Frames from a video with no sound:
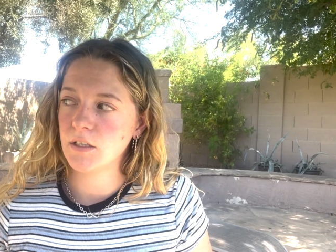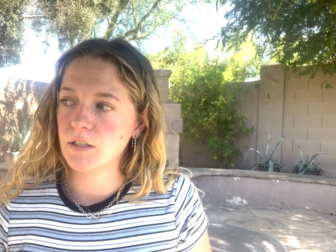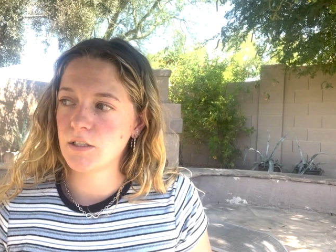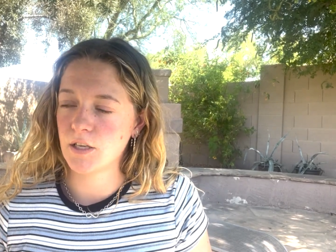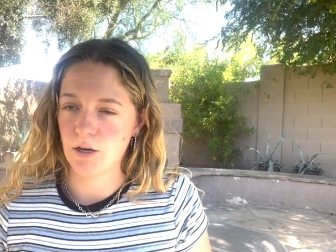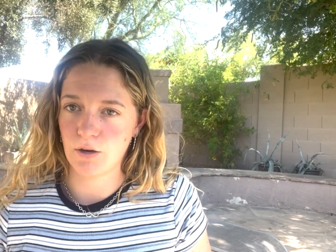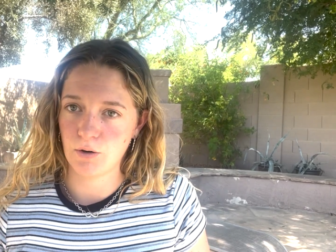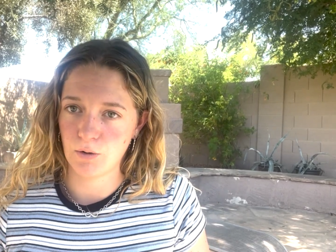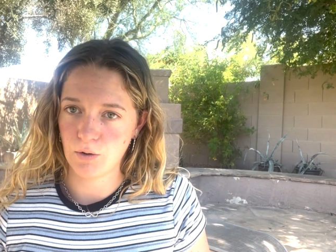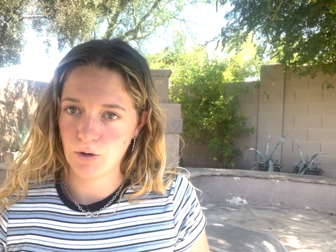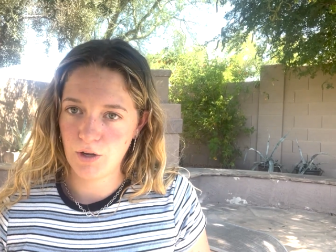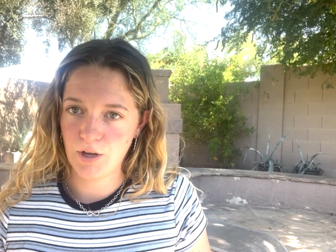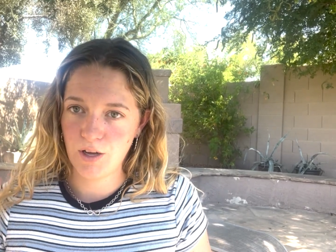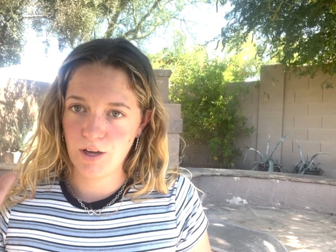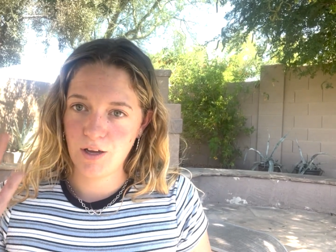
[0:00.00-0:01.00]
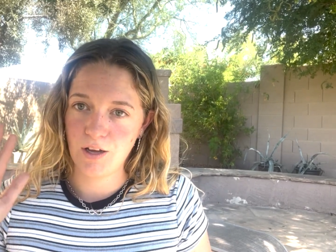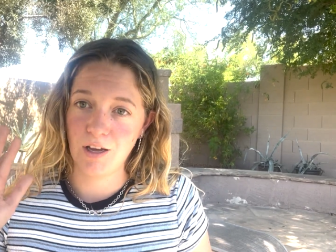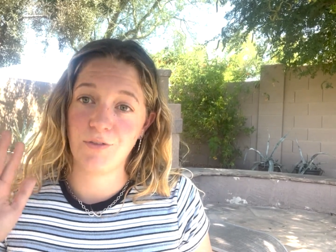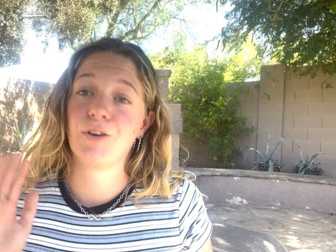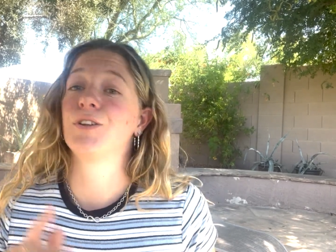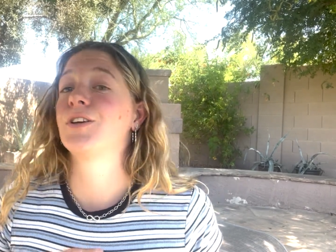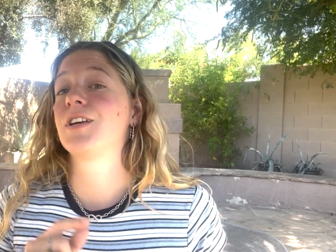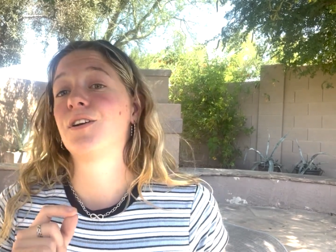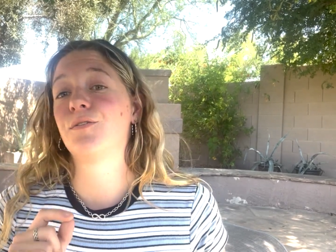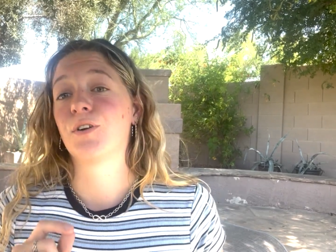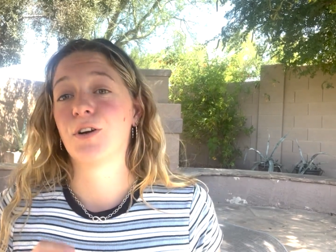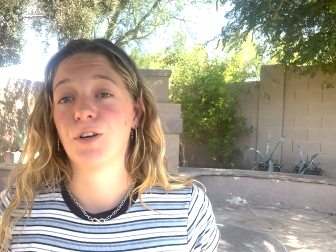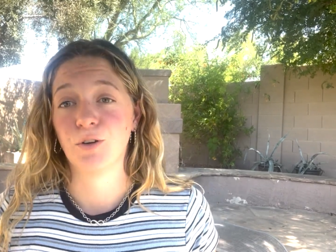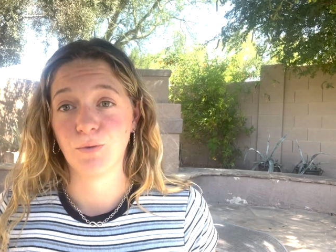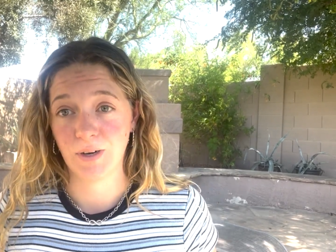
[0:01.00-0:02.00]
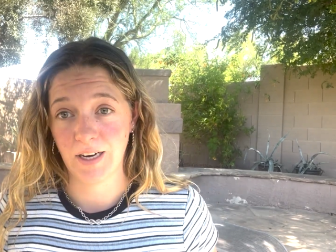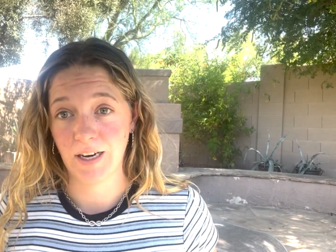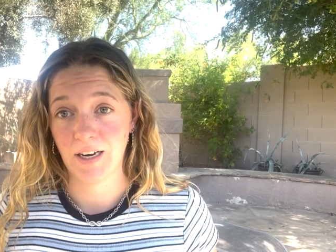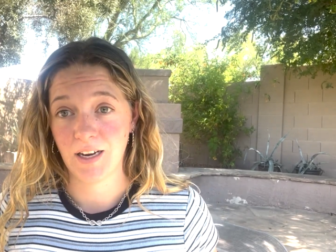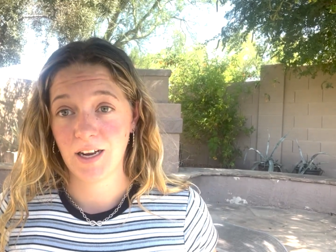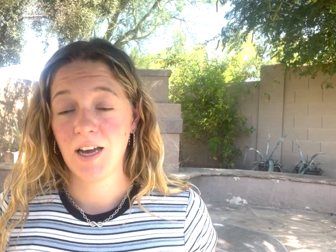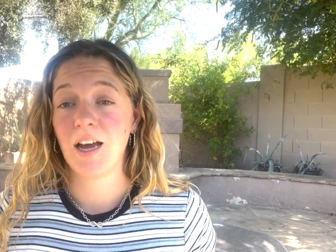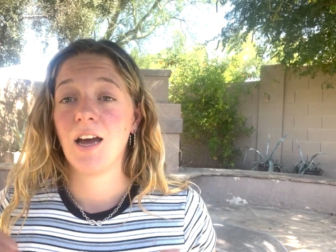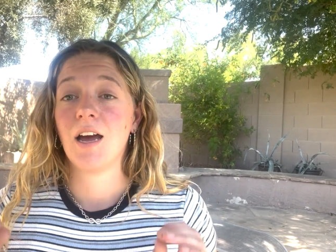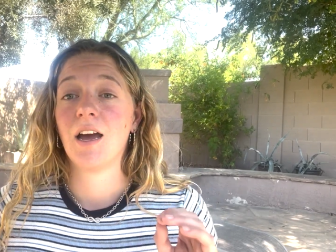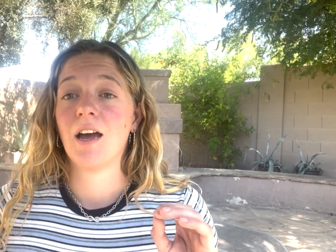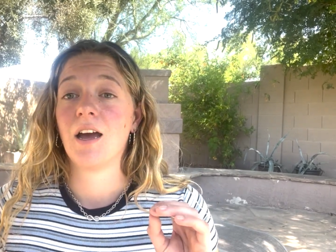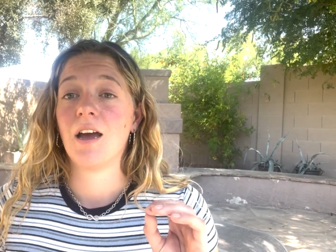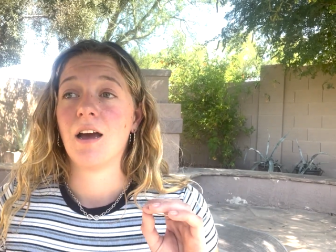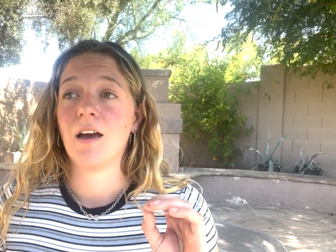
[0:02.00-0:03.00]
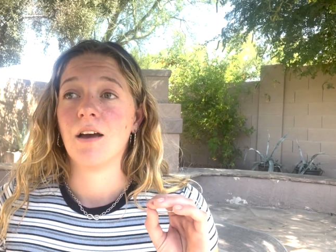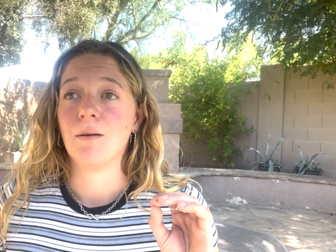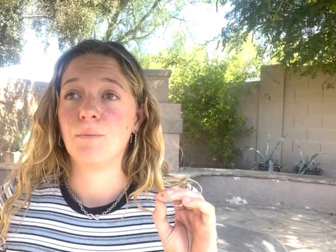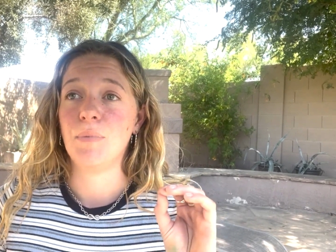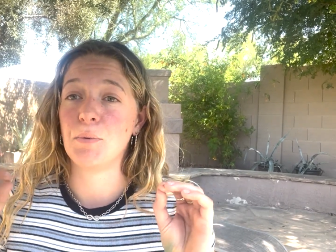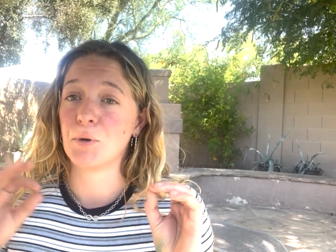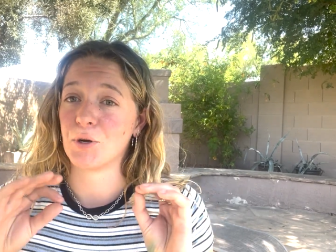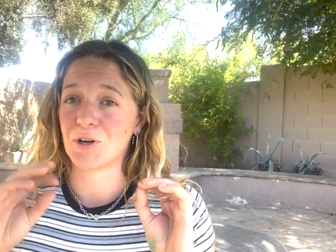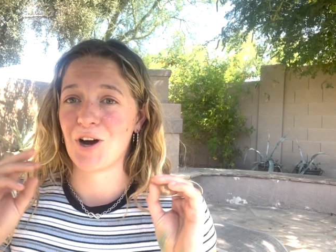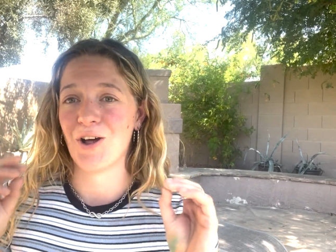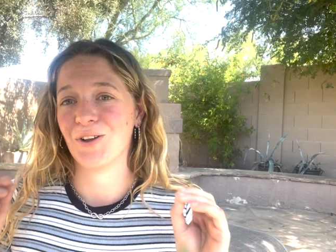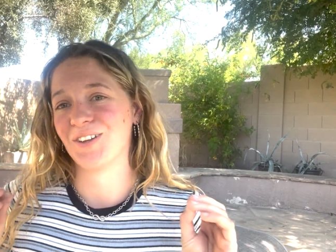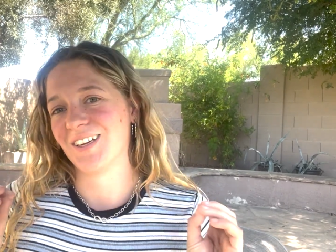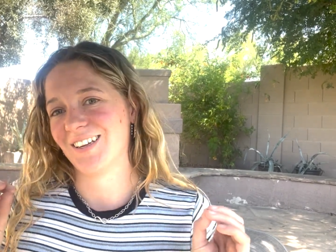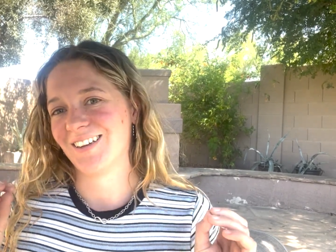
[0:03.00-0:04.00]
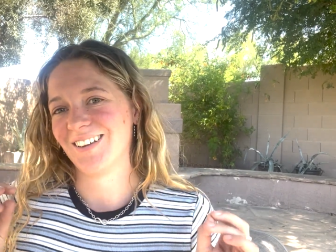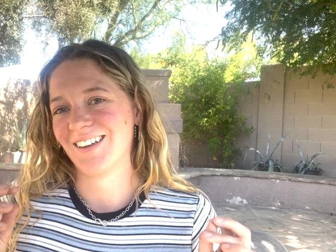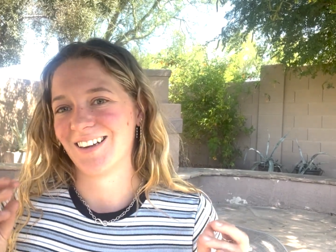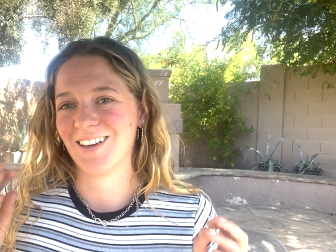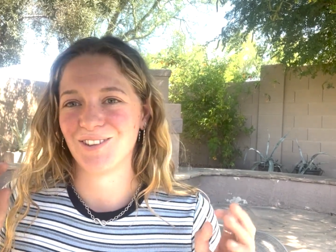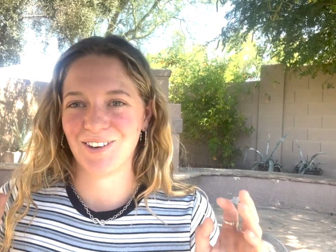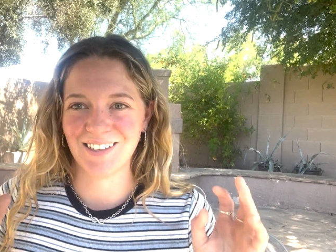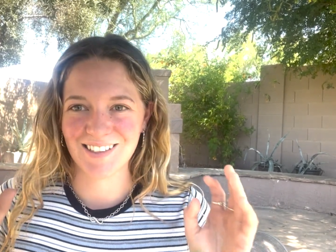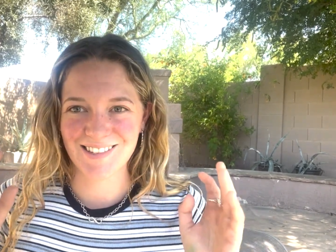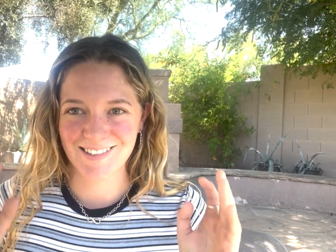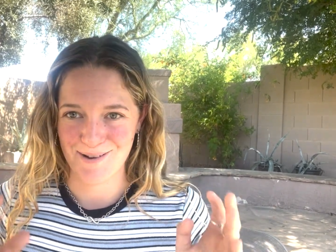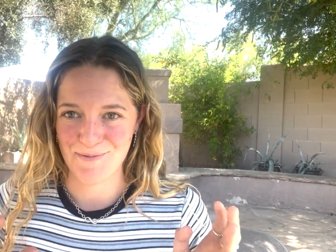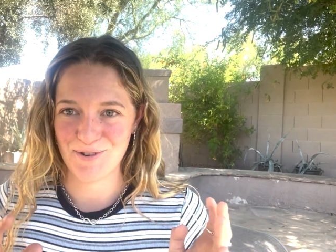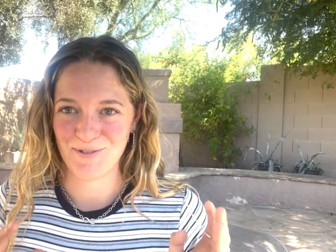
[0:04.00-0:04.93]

So if you're looking for a new read, people are calling it like a great summer